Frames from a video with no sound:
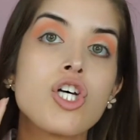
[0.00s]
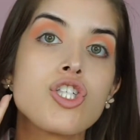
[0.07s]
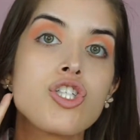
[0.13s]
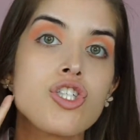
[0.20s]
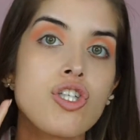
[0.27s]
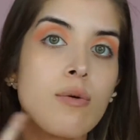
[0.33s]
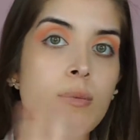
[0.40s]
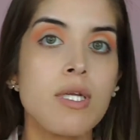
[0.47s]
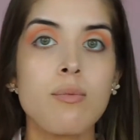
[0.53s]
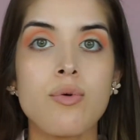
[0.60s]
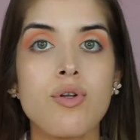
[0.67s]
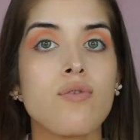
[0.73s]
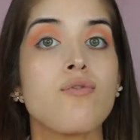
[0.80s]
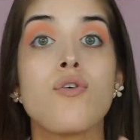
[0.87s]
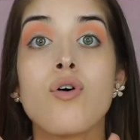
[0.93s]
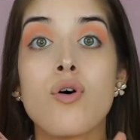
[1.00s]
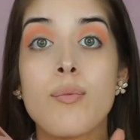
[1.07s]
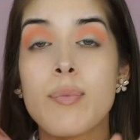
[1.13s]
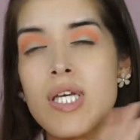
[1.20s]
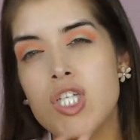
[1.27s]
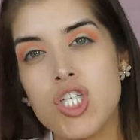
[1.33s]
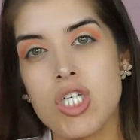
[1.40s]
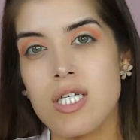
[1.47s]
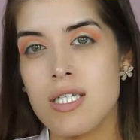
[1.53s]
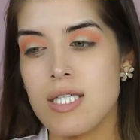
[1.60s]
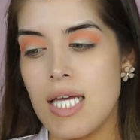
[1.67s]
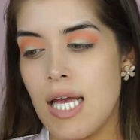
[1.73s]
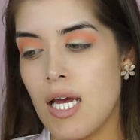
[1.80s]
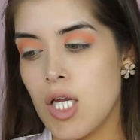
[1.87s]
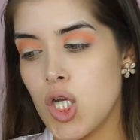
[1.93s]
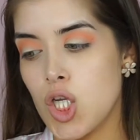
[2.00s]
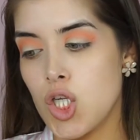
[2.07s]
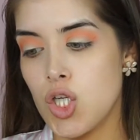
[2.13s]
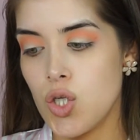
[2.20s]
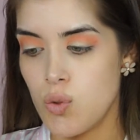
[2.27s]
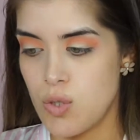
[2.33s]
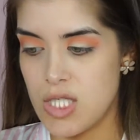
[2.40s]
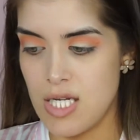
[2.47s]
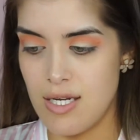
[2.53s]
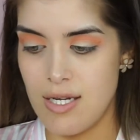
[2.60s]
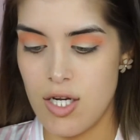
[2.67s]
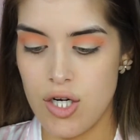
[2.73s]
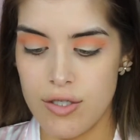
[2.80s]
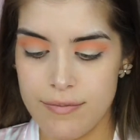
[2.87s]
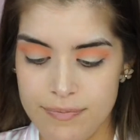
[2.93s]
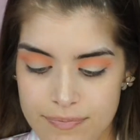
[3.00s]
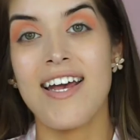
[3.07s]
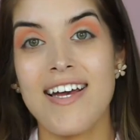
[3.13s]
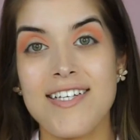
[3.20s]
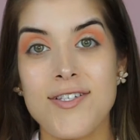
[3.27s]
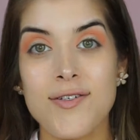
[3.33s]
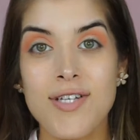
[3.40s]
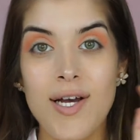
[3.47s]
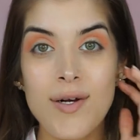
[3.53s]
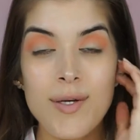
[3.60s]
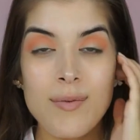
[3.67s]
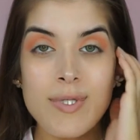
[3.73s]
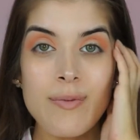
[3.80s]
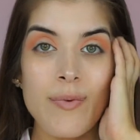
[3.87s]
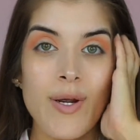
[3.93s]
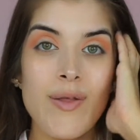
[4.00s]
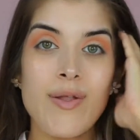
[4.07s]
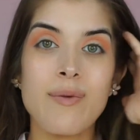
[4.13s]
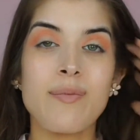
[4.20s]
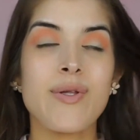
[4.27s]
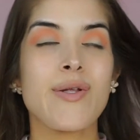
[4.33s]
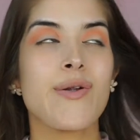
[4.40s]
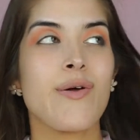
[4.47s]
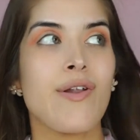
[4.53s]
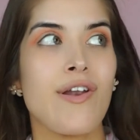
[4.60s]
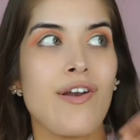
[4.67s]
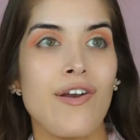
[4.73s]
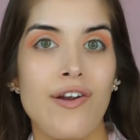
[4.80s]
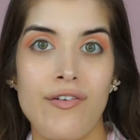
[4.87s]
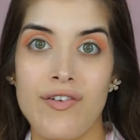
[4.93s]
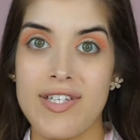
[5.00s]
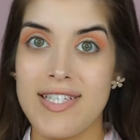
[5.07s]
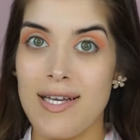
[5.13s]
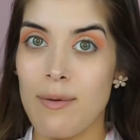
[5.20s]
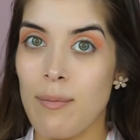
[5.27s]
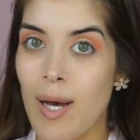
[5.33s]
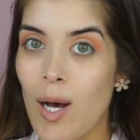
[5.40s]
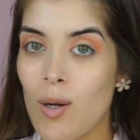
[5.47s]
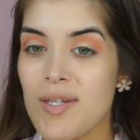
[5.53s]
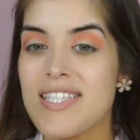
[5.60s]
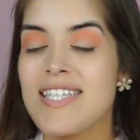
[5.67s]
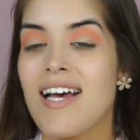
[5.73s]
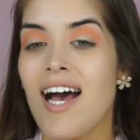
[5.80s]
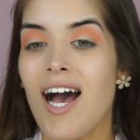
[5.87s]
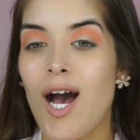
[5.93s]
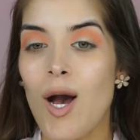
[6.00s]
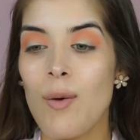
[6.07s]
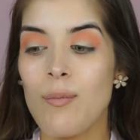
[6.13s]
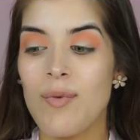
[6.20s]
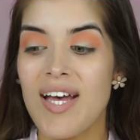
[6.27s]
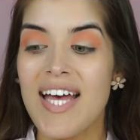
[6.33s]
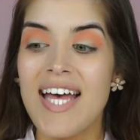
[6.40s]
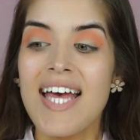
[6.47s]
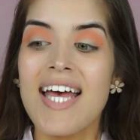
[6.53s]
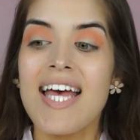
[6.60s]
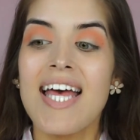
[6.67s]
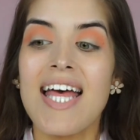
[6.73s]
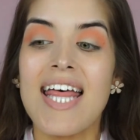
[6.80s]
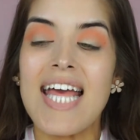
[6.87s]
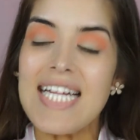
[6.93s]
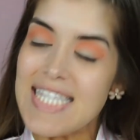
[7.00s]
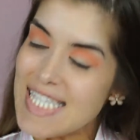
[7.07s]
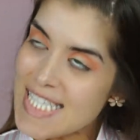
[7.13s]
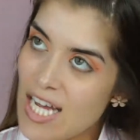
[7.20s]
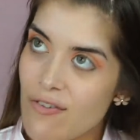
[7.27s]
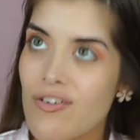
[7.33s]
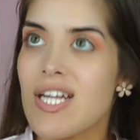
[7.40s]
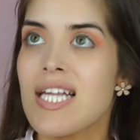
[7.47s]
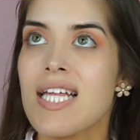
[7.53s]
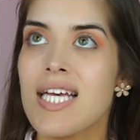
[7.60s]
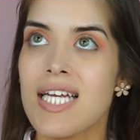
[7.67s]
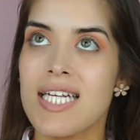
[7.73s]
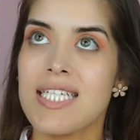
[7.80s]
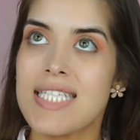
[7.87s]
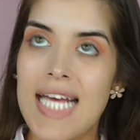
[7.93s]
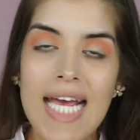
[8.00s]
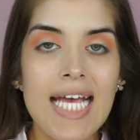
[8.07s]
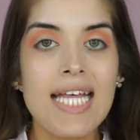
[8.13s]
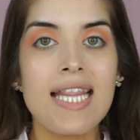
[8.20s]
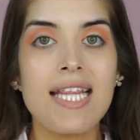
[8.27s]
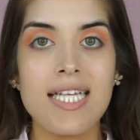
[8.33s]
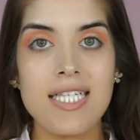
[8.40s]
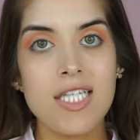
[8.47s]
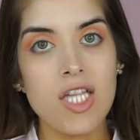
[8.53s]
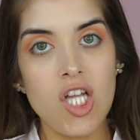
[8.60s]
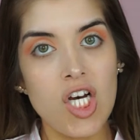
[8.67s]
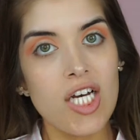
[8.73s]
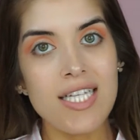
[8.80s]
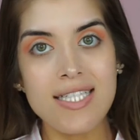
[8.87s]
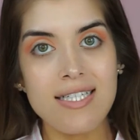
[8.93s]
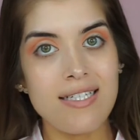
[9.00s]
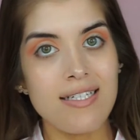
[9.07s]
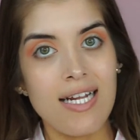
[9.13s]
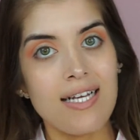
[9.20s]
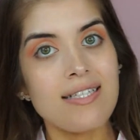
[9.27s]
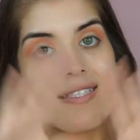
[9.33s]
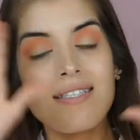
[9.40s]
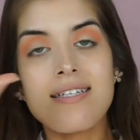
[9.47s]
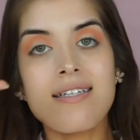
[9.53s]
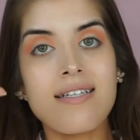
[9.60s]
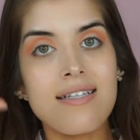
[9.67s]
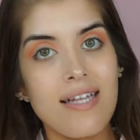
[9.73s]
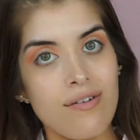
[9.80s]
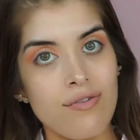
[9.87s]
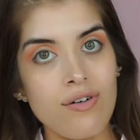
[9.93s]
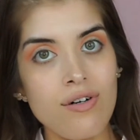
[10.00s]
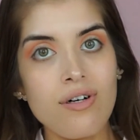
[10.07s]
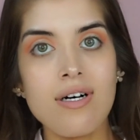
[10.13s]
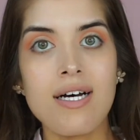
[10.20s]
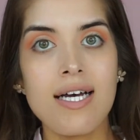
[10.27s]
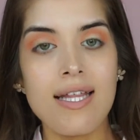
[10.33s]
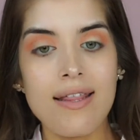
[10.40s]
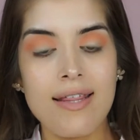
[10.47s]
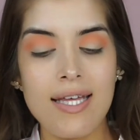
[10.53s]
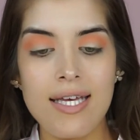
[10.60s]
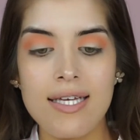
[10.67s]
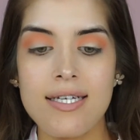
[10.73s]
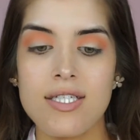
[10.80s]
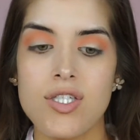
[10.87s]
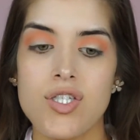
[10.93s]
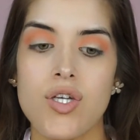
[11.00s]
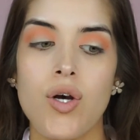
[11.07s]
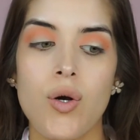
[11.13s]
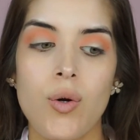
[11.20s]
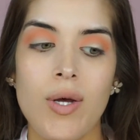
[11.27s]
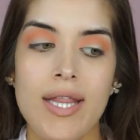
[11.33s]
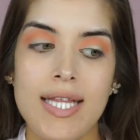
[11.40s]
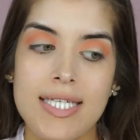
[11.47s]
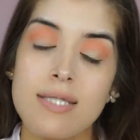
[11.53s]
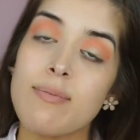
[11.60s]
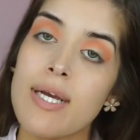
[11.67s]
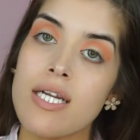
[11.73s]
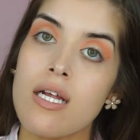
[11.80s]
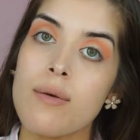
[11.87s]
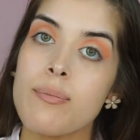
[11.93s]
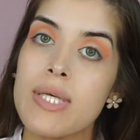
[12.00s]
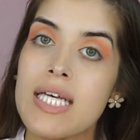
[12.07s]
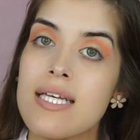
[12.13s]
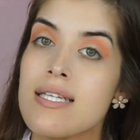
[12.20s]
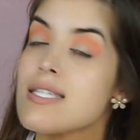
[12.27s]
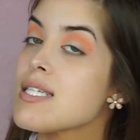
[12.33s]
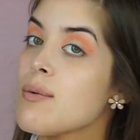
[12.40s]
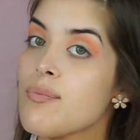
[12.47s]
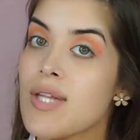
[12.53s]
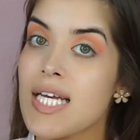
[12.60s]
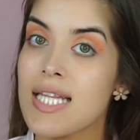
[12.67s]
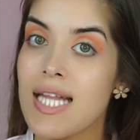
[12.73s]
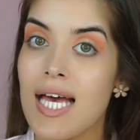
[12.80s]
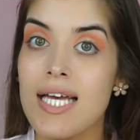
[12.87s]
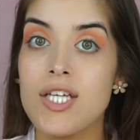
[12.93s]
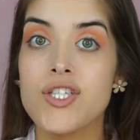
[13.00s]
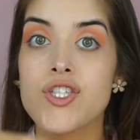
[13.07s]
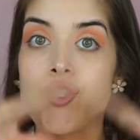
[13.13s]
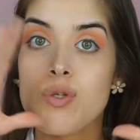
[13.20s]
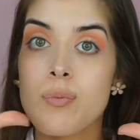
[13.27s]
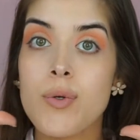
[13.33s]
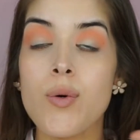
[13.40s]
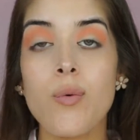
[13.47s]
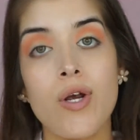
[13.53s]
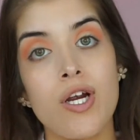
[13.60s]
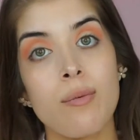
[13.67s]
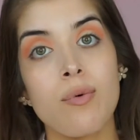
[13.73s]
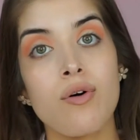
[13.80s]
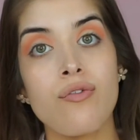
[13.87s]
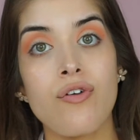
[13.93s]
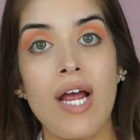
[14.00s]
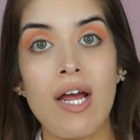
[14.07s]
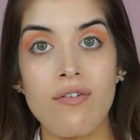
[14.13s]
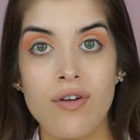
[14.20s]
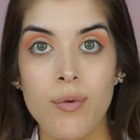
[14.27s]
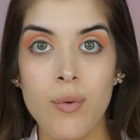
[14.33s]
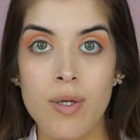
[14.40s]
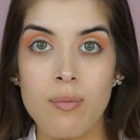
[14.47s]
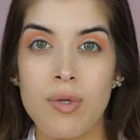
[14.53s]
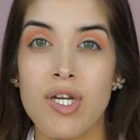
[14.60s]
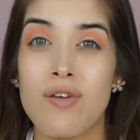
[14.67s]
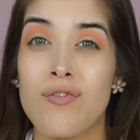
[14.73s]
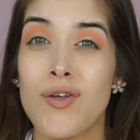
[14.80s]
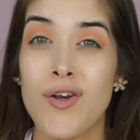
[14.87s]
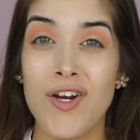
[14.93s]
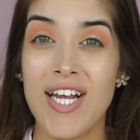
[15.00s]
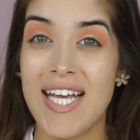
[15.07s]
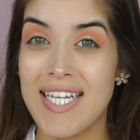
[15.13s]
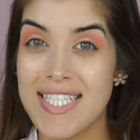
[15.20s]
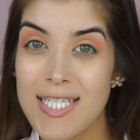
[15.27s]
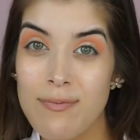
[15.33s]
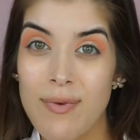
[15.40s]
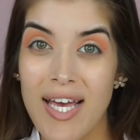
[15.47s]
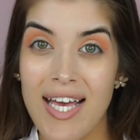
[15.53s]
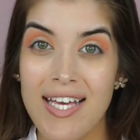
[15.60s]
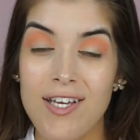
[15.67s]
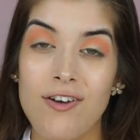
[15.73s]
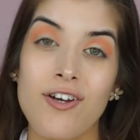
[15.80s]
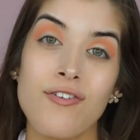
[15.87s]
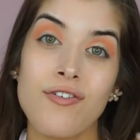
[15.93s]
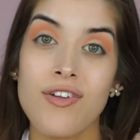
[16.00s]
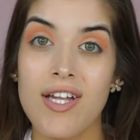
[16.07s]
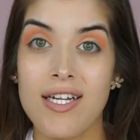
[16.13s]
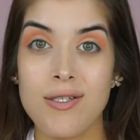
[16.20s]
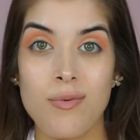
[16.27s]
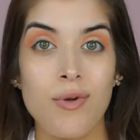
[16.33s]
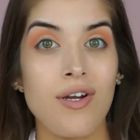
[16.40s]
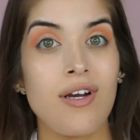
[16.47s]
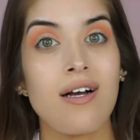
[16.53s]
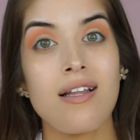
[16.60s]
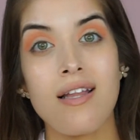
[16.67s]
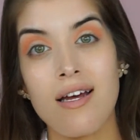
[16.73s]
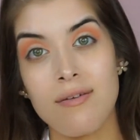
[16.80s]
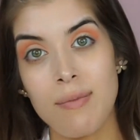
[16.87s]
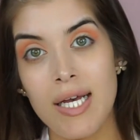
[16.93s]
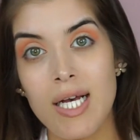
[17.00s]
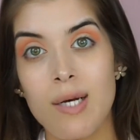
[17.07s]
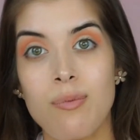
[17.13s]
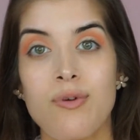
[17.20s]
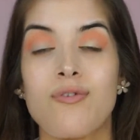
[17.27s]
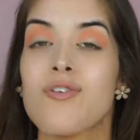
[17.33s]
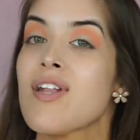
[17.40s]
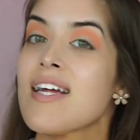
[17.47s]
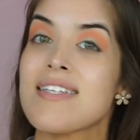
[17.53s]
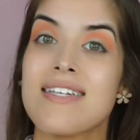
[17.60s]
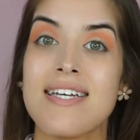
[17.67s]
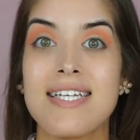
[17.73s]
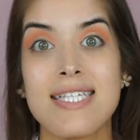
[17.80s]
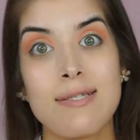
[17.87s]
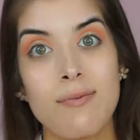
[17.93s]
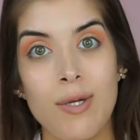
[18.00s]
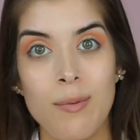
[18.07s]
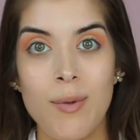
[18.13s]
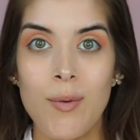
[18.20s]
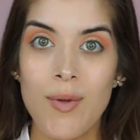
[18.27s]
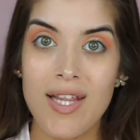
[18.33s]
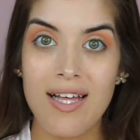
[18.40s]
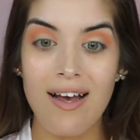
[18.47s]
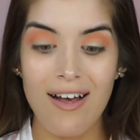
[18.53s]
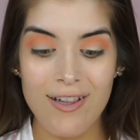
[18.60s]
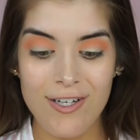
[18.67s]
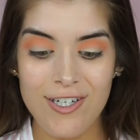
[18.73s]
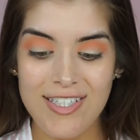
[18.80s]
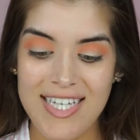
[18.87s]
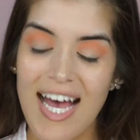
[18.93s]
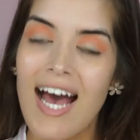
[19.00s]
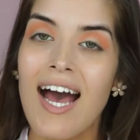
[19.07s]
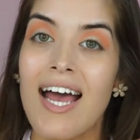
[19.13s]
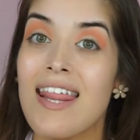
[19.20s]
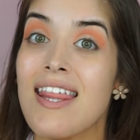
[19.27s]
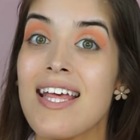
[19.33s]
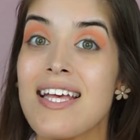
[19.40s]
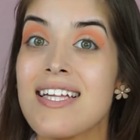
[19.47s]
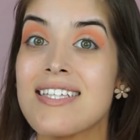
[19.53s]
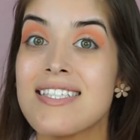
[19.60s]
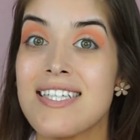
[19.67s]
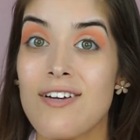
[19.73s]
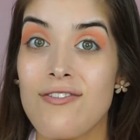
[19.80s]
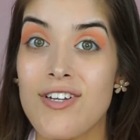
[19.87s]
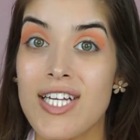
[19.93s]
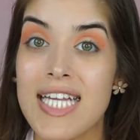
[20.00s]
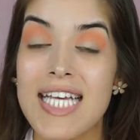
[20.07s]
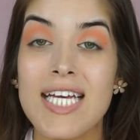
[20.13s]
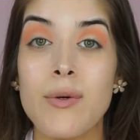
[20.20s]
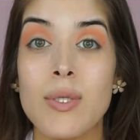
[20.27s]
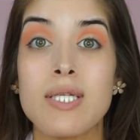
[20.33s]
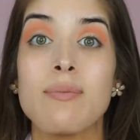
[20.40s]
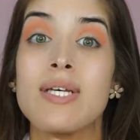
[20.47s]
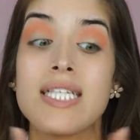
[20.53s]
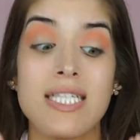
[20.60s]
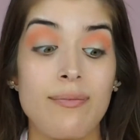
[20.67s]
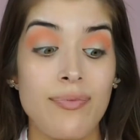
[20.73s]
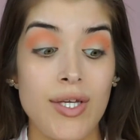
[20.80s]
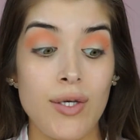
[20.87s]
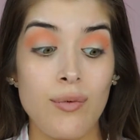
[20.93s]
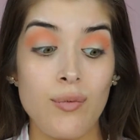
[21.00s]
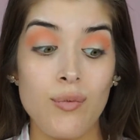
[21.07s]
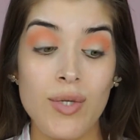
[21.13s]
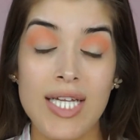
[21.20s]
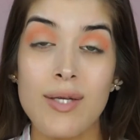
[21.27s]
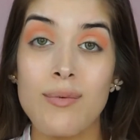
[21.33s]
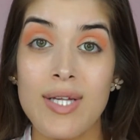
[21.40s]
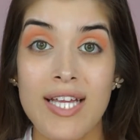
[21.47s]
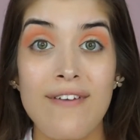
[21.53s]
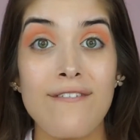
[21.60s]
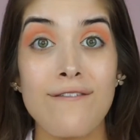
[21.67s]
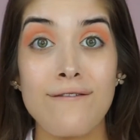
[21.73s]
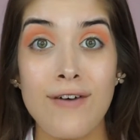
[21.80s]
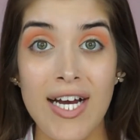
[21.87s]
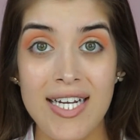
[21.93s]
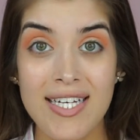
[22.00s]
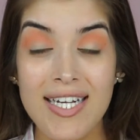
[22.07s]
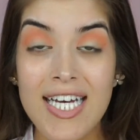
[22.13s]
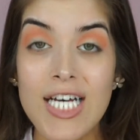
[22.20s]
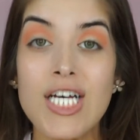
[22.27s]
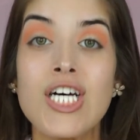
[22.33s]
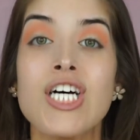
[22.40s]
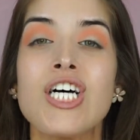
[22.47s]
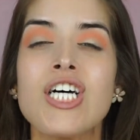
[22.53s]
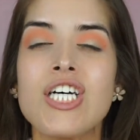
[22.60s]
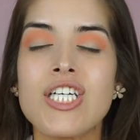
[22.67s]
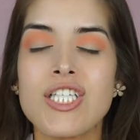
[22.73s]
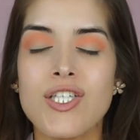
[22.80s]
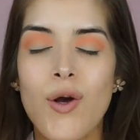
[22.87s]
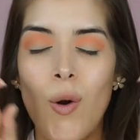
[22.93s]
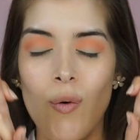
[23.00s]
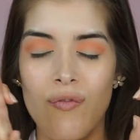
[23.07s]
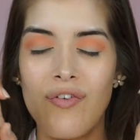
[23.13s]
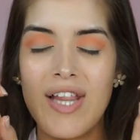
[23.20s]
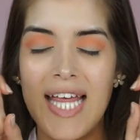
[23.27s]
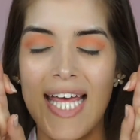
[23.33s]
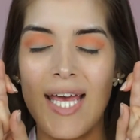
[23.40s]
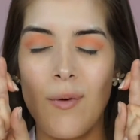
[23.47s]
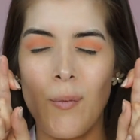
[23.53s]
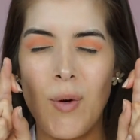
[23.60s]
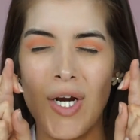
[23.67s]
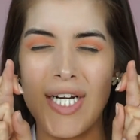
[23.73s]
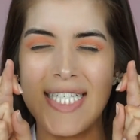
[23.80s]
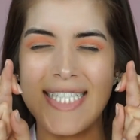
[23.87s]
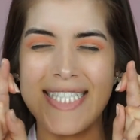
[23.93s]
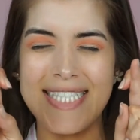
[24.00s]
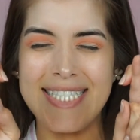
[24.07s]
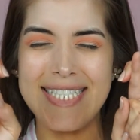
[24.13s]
so many beautiful peaches and nudes in here. Okay guys, so now comes the part that I'm a little nervous about. It's definitely gonna take this look to the next level, I think. So this might not be something that is super wearable for everyone, but if you're into pink, or if you like to wear a lot of makeup, or if you like to experiment with colors, I think it's definitely going to be something really fun. So hopefully it works.